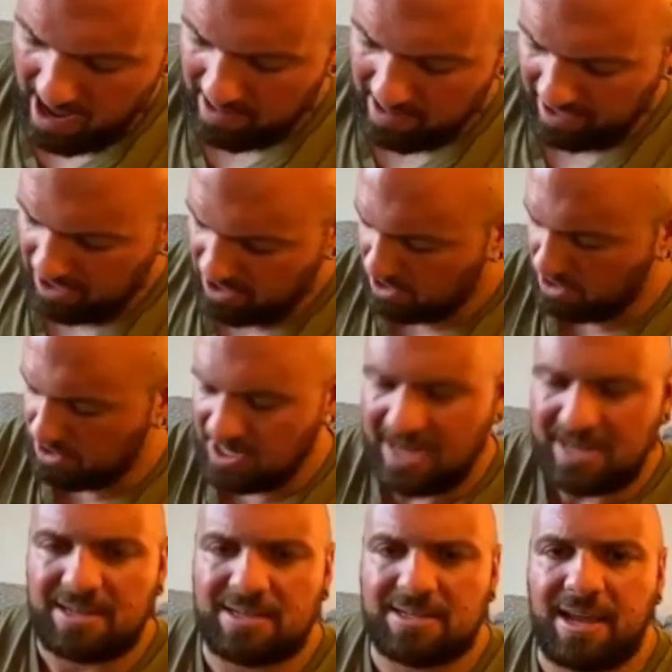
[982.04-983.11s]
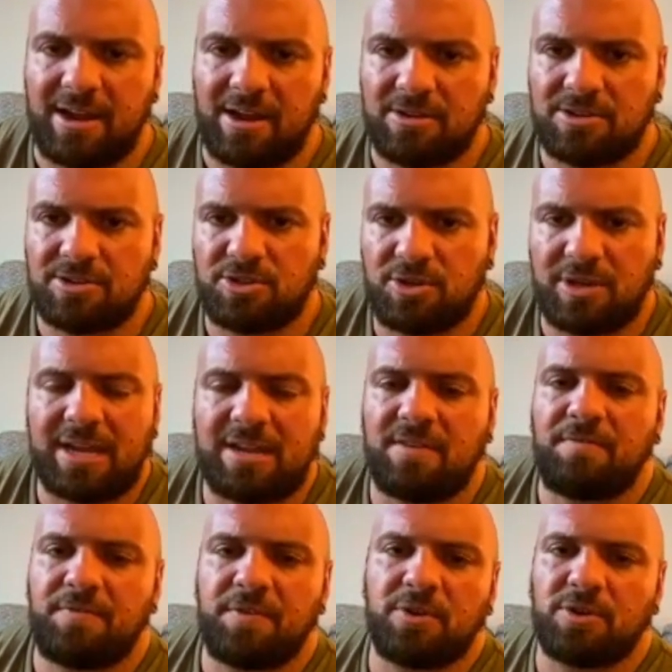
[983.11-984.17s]
like your tendon tears. So you can't even
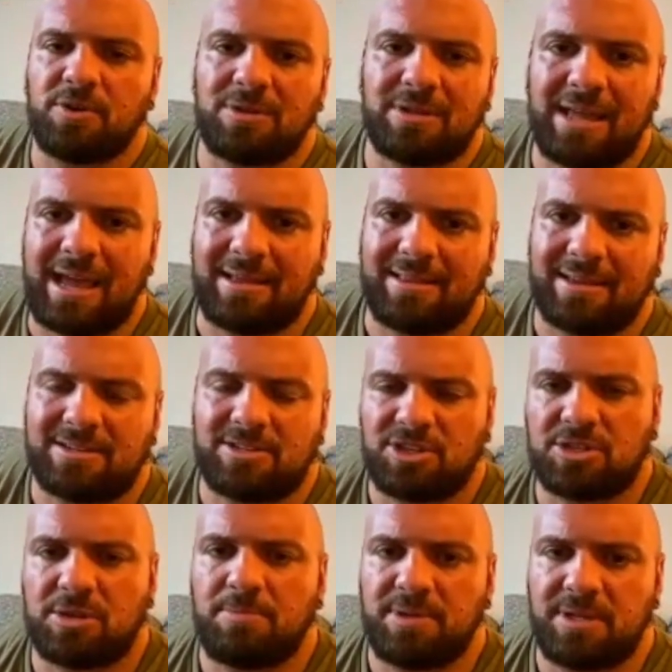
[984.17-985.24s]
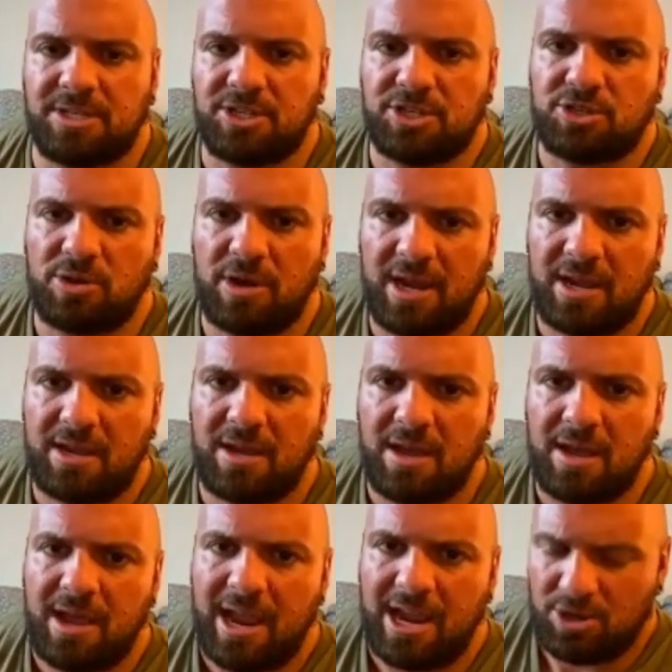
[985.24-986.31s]
feel your leg. Like it's just completely straight.
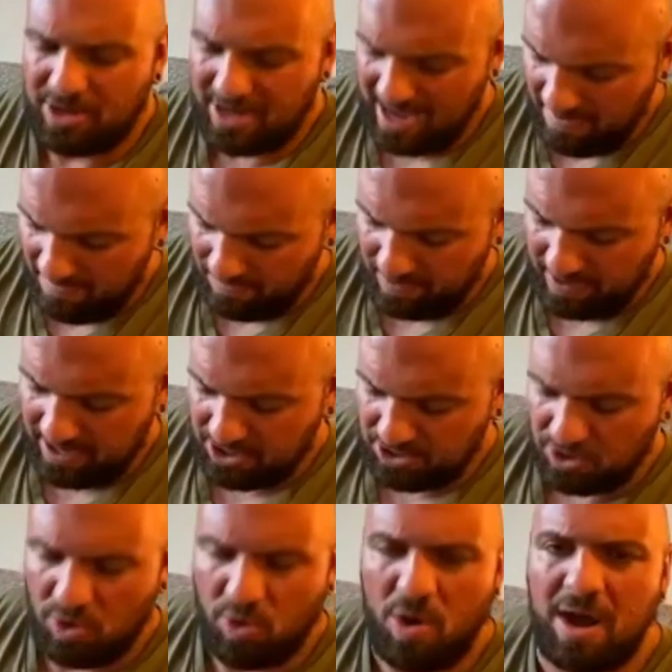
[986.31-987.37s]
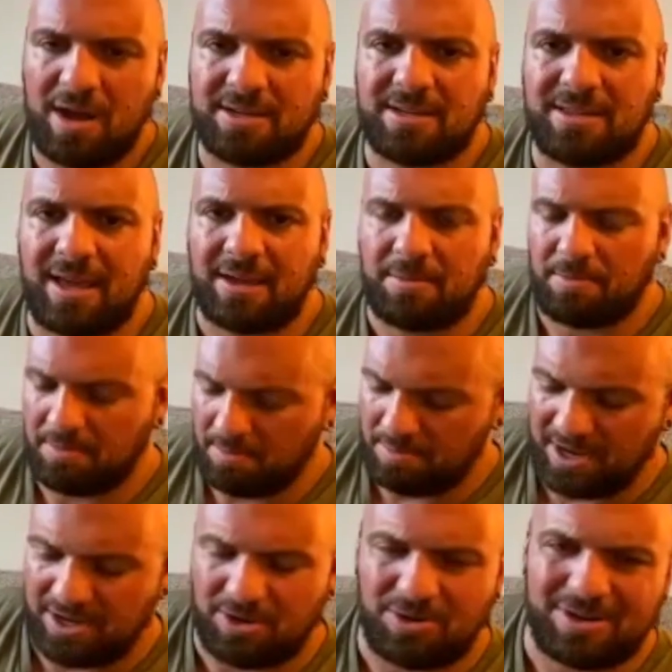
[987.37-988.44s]
And you can't flex your quad to like
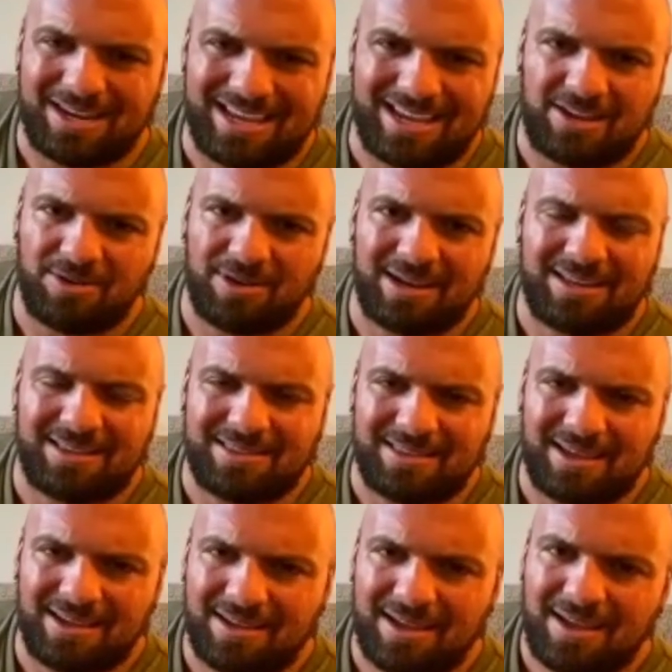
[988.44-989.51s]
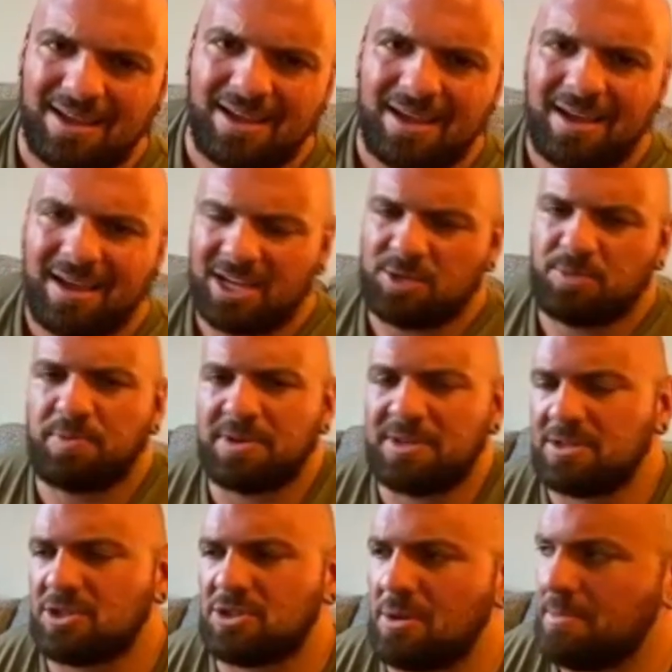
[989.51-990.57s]
bend your knee or anything. It's pretty
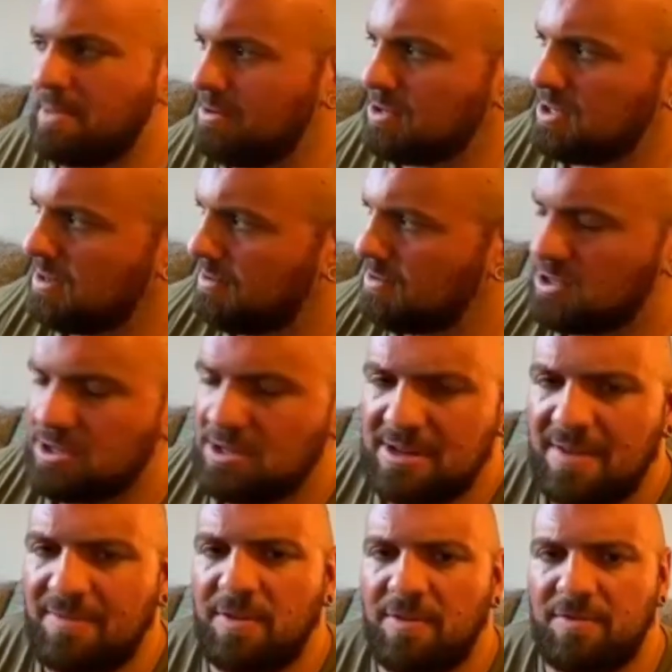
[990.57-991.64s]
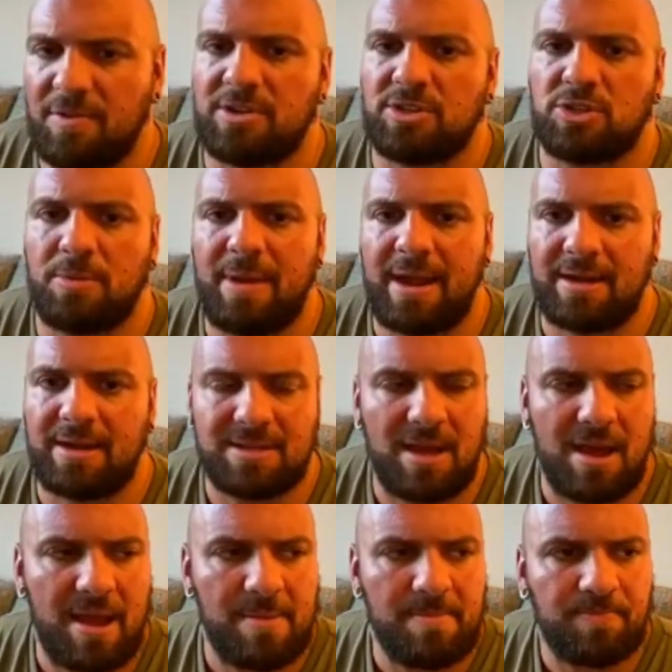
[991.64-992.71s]
it was definitely a very traumatic
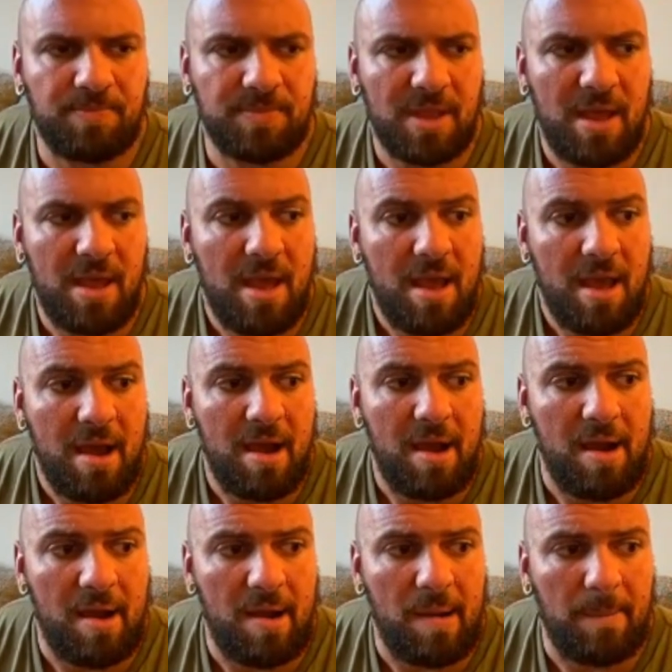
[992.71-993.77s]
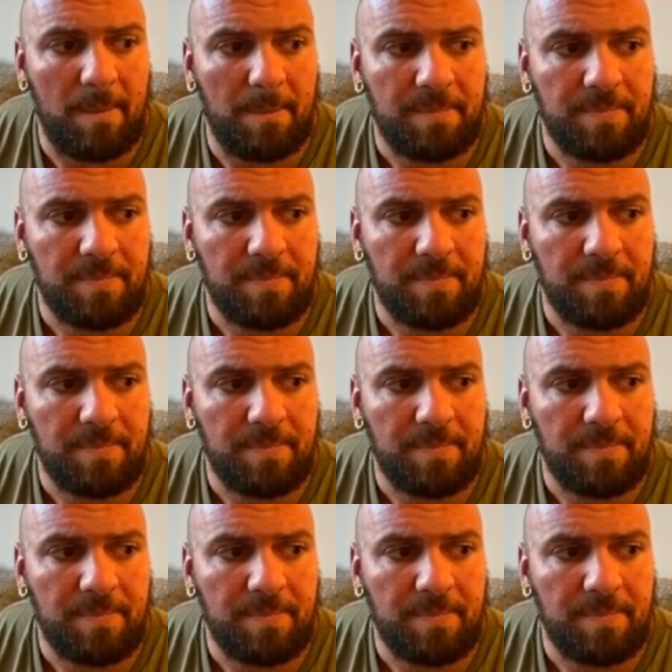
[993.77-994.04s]
time. But